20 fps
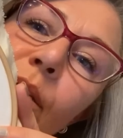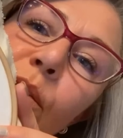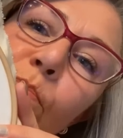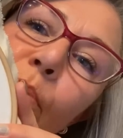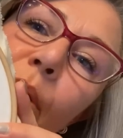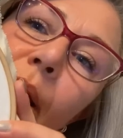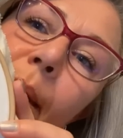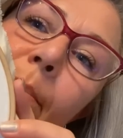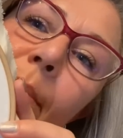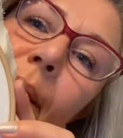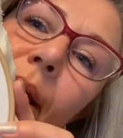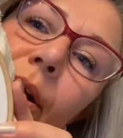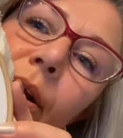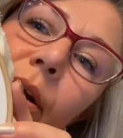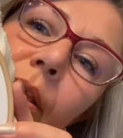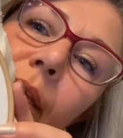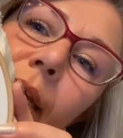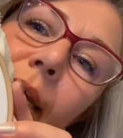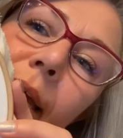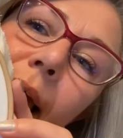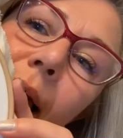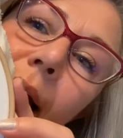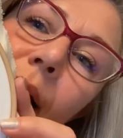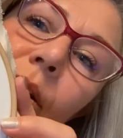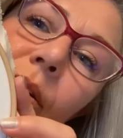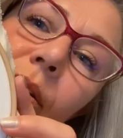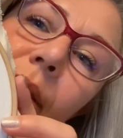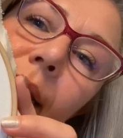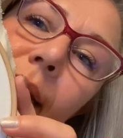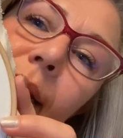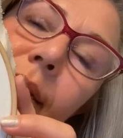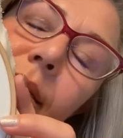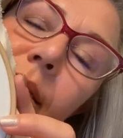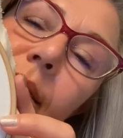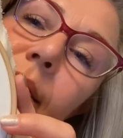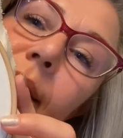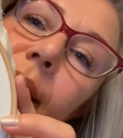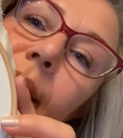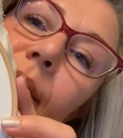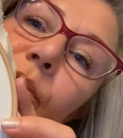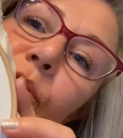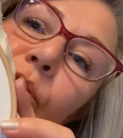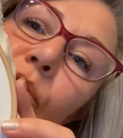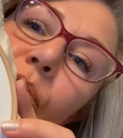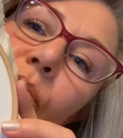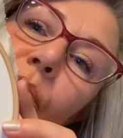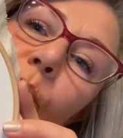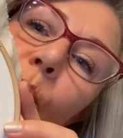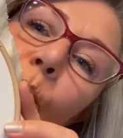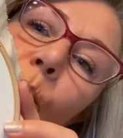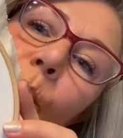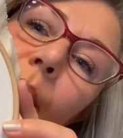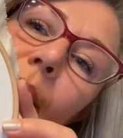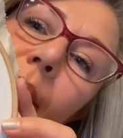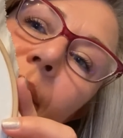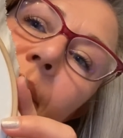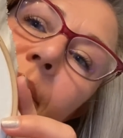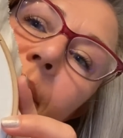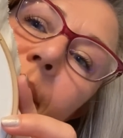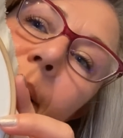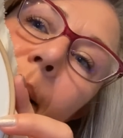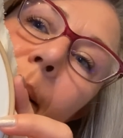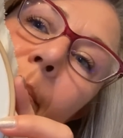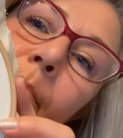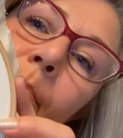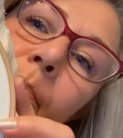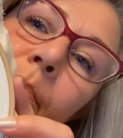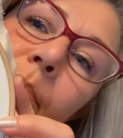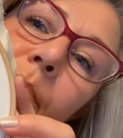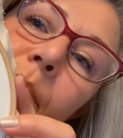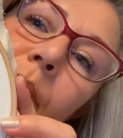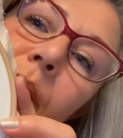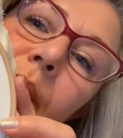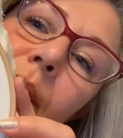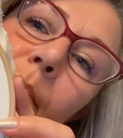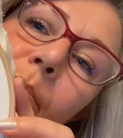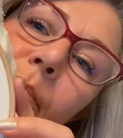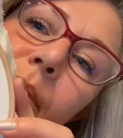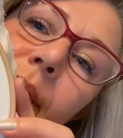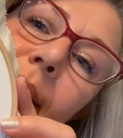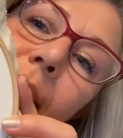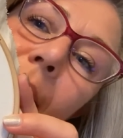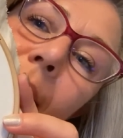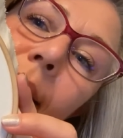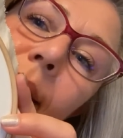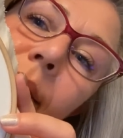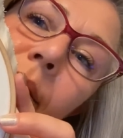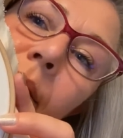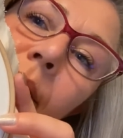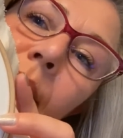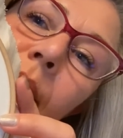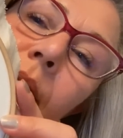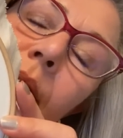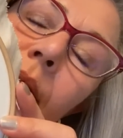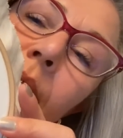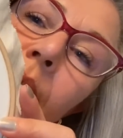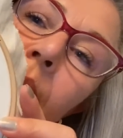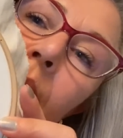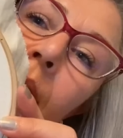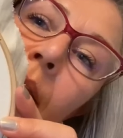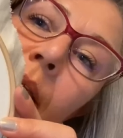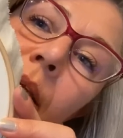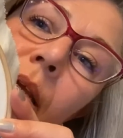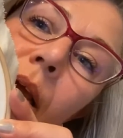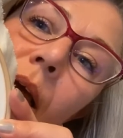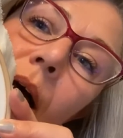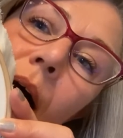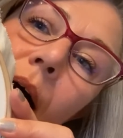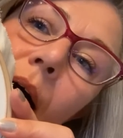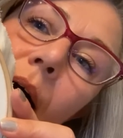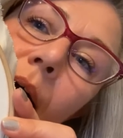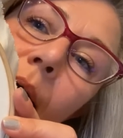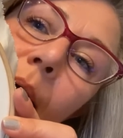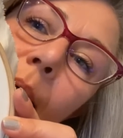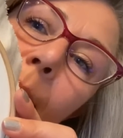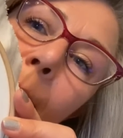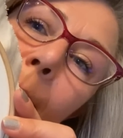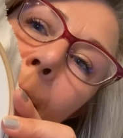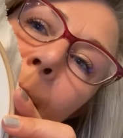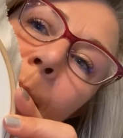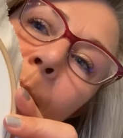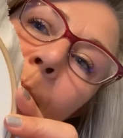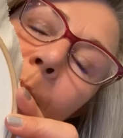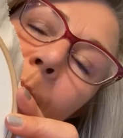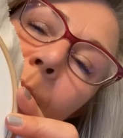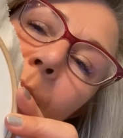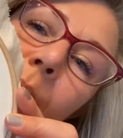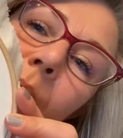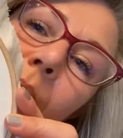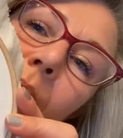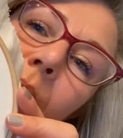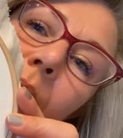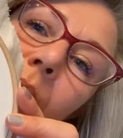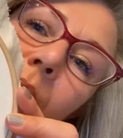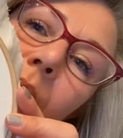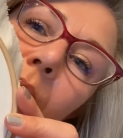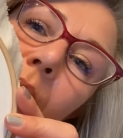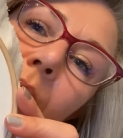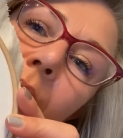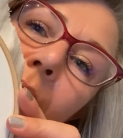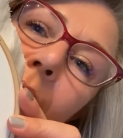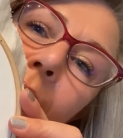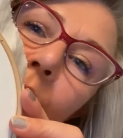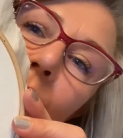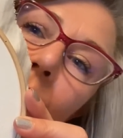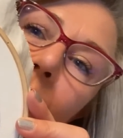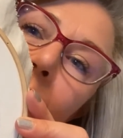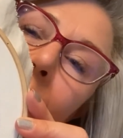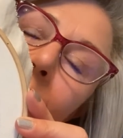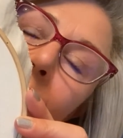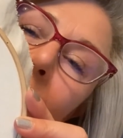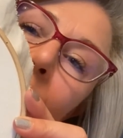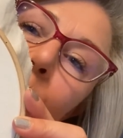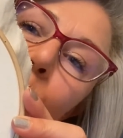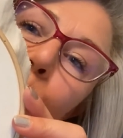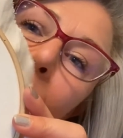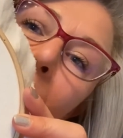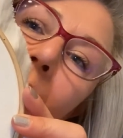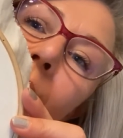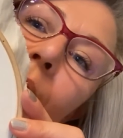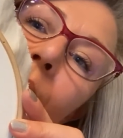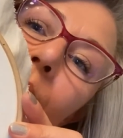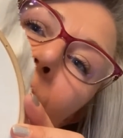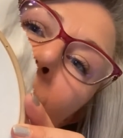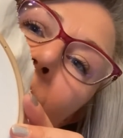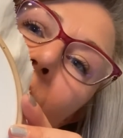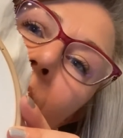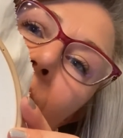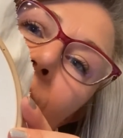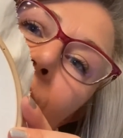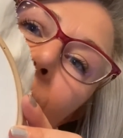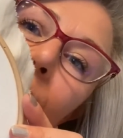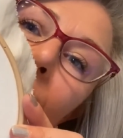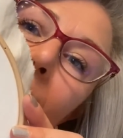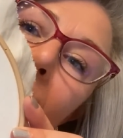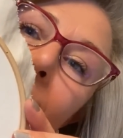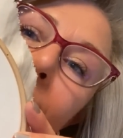is primarily outline stitch with some satin. I got this pattern off of